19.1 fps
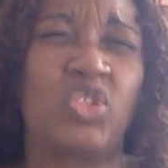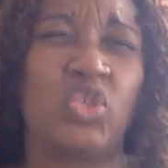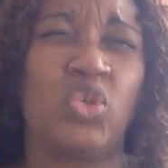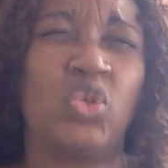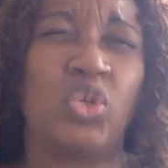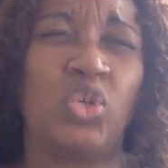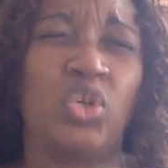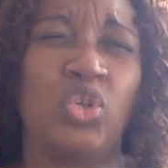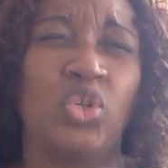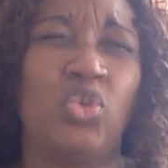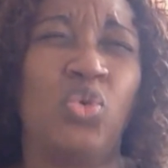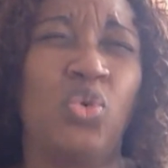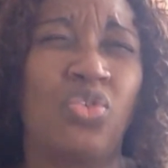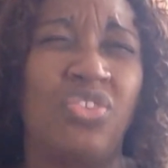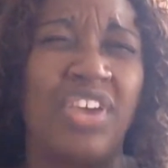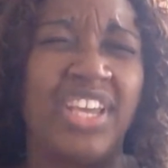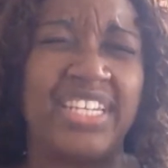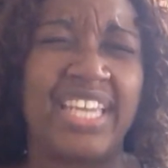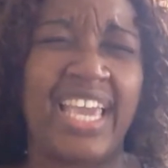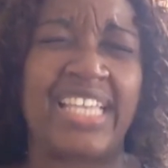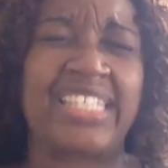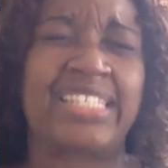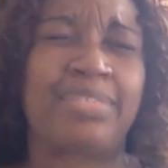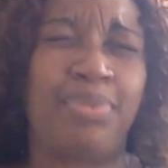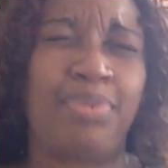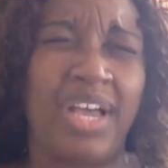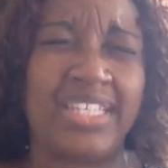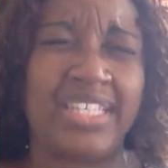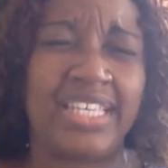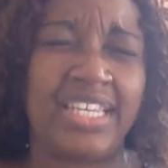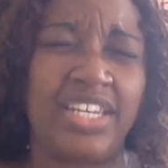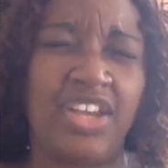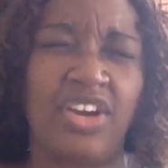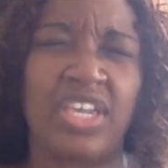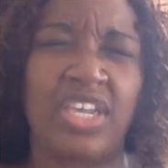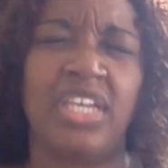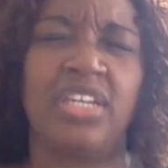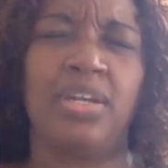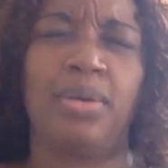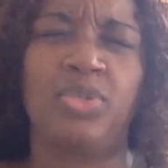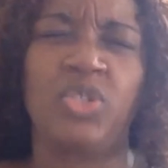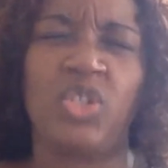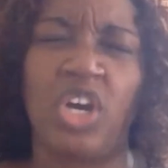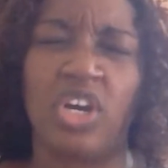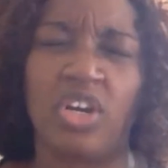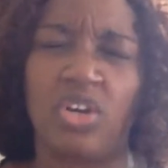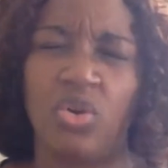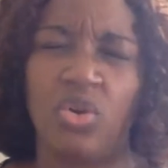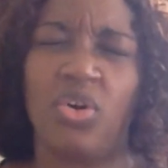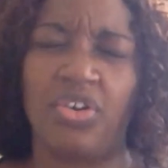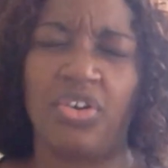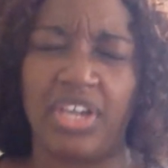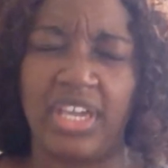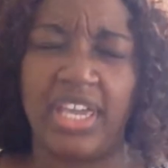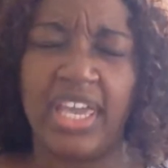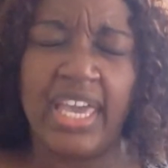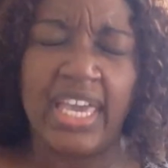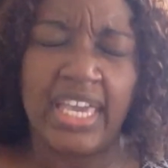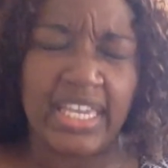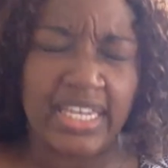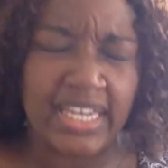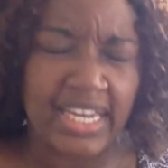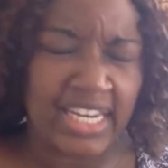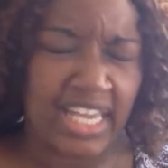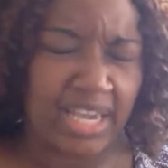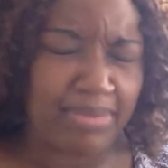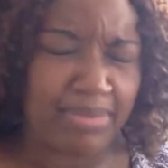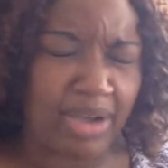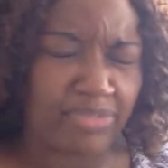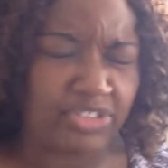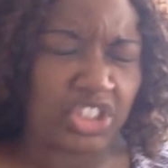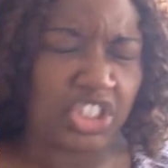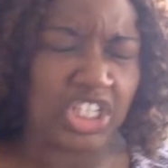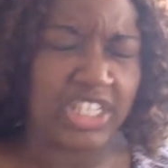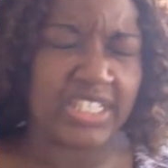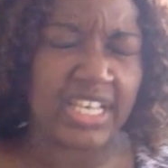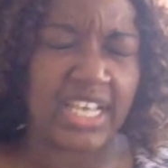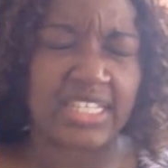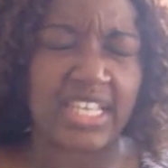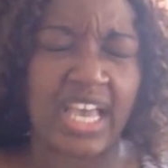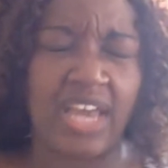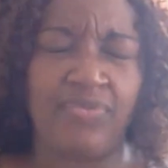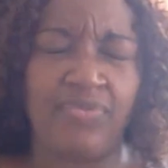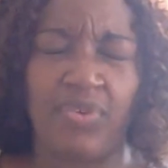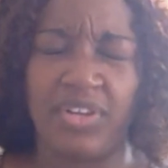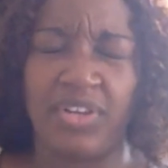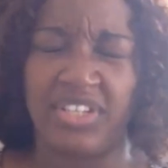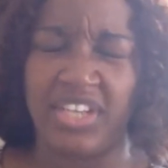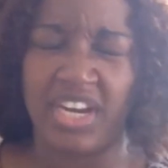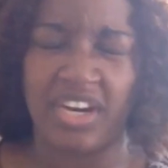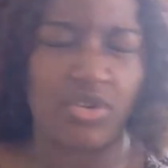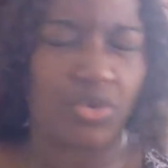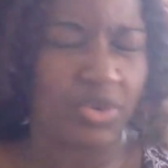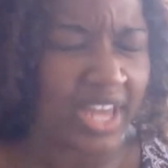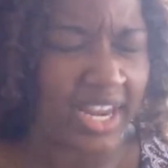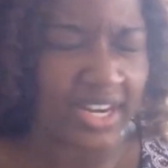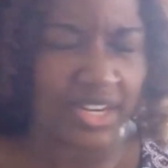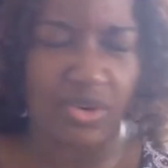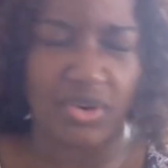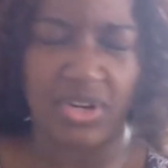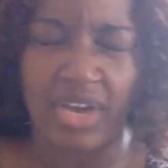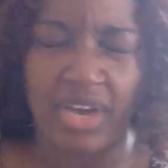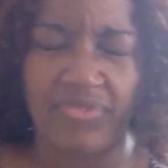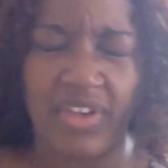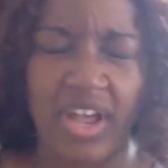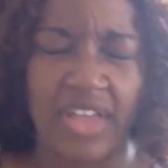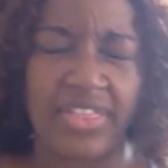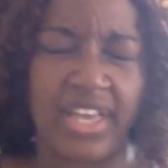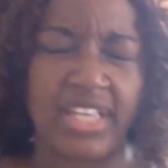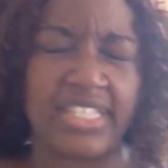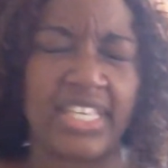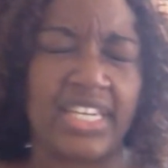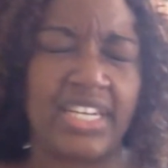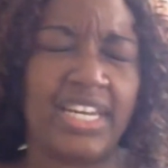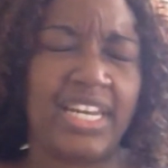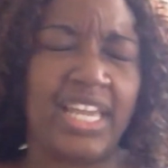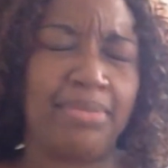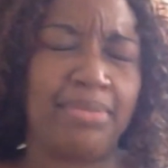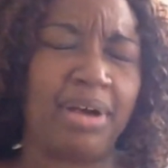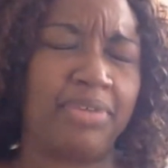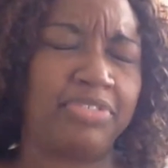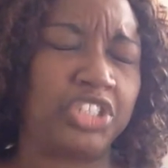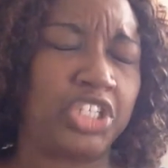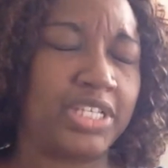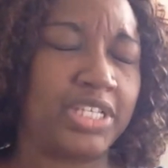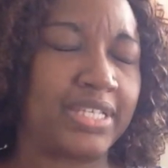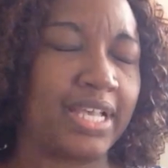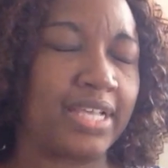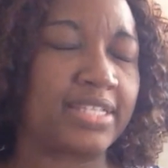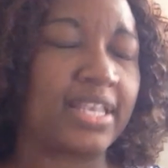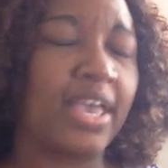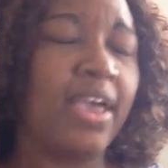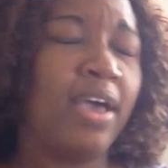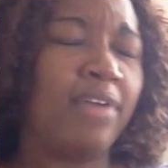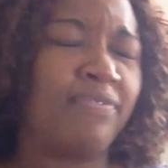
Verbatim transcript: to do great exploits in your kingdom to your glory in the name of Jesus and for their good and the good of others in the name of Jesus.